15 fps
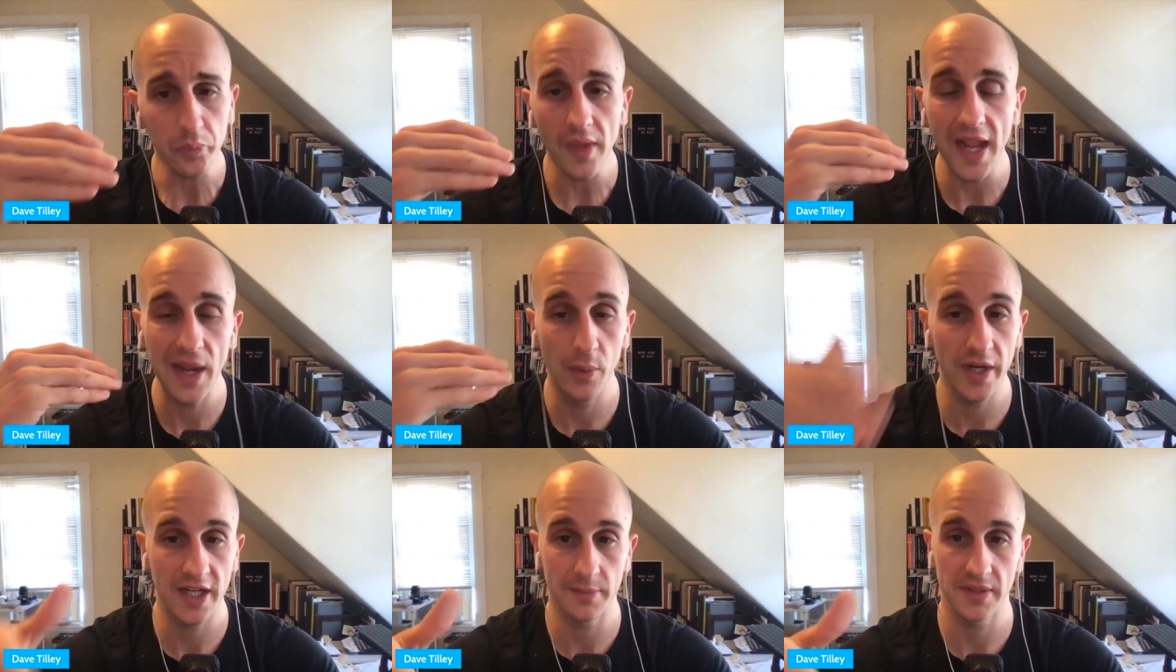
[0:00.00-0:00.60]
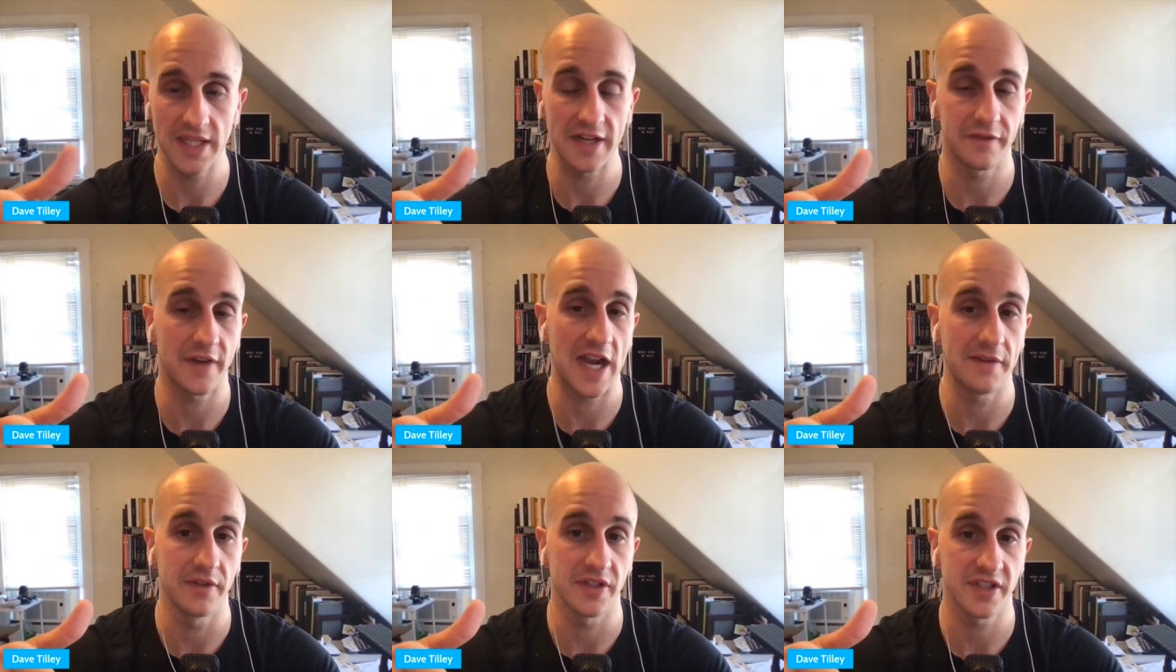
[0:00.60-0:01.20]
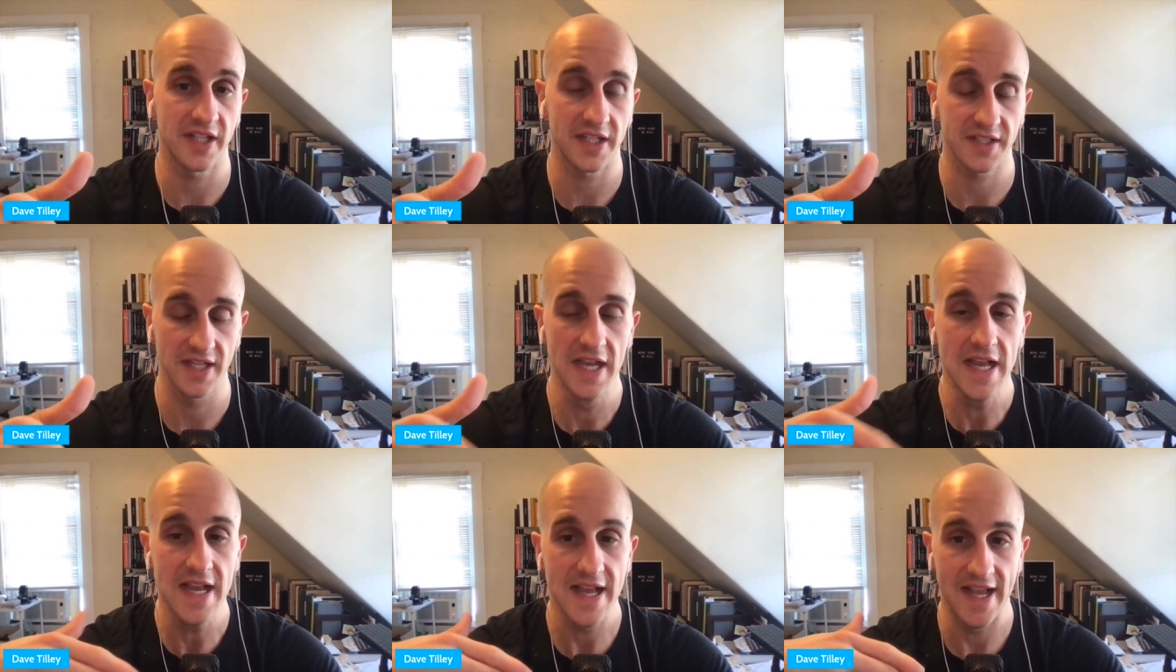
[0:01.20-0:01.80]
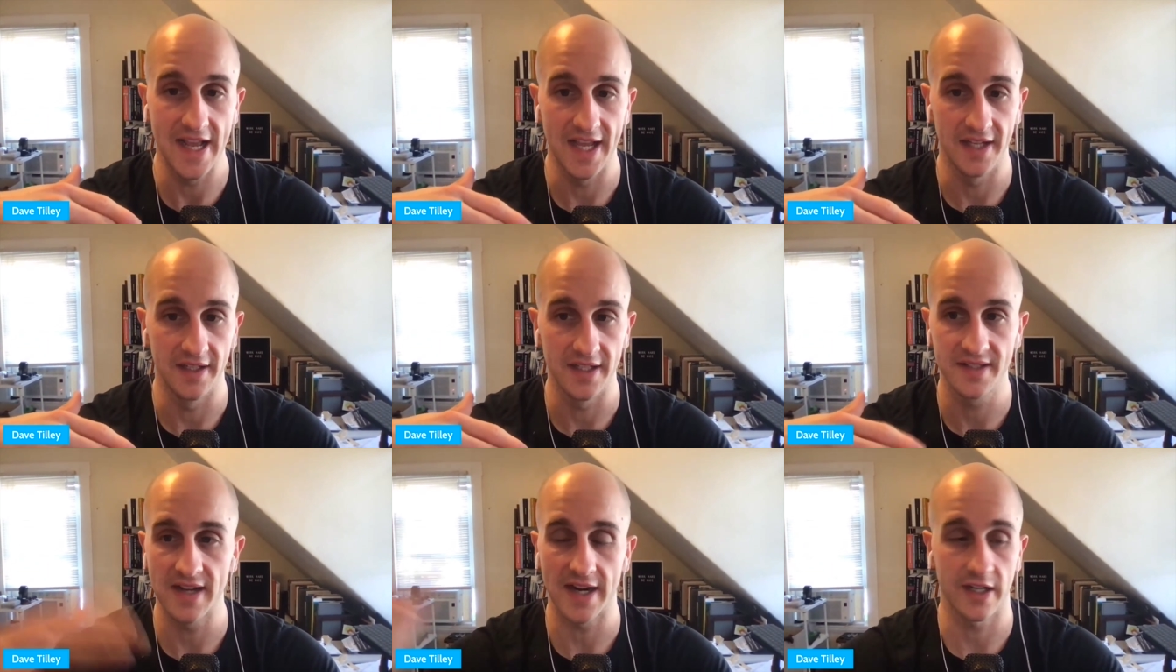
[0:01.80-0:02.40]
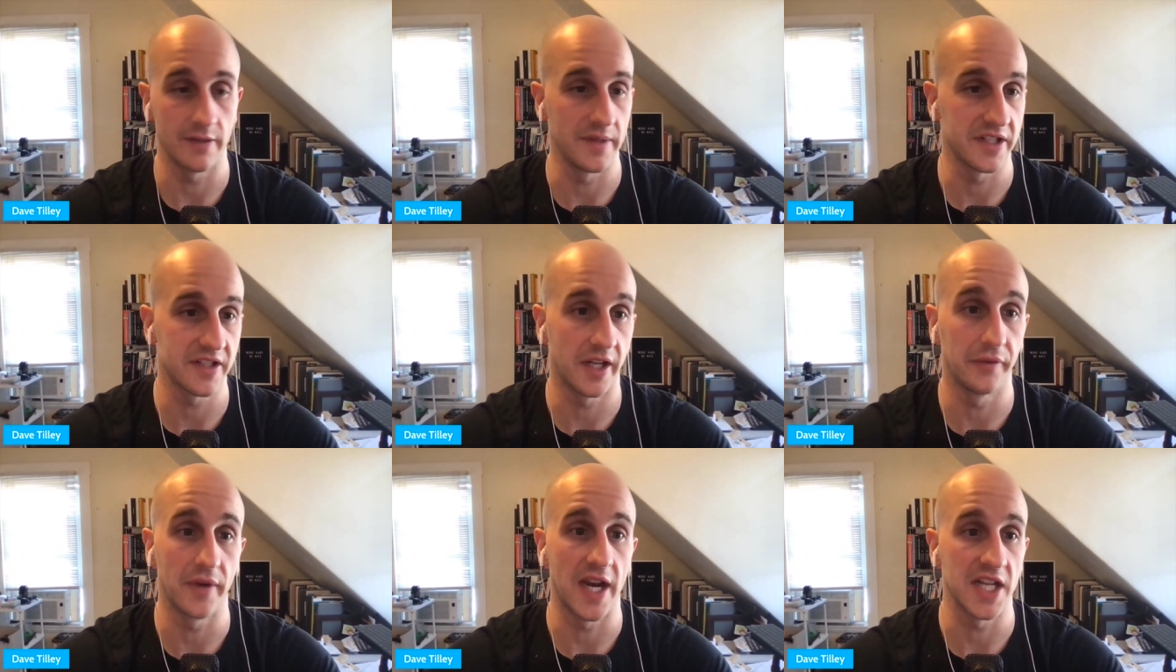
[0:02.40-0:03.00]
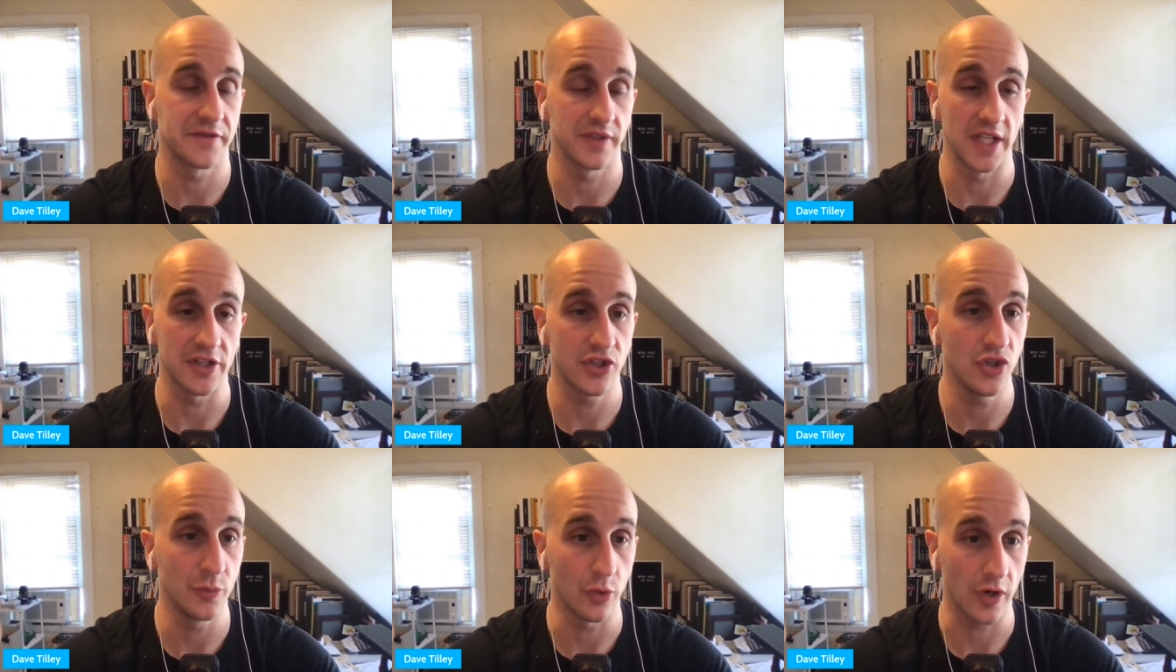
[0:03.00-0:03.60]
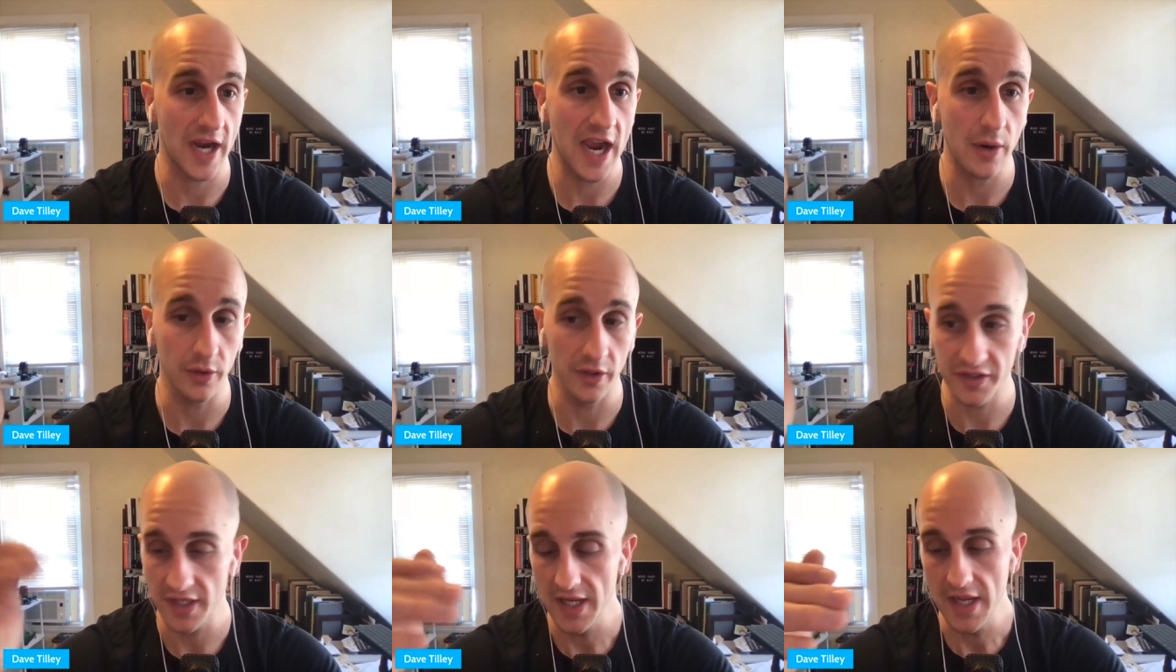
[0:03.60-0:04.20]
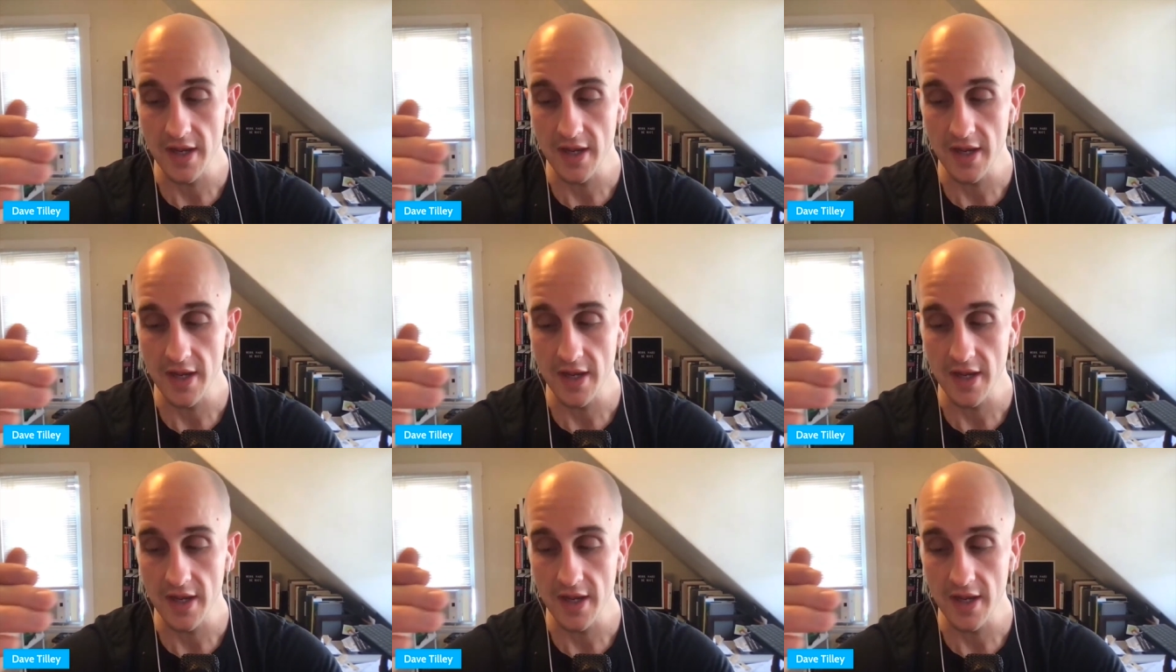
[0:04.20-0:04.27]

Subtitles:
I wake up at like 5 or 6 and it's not going to be sunrise for like 2 more hours.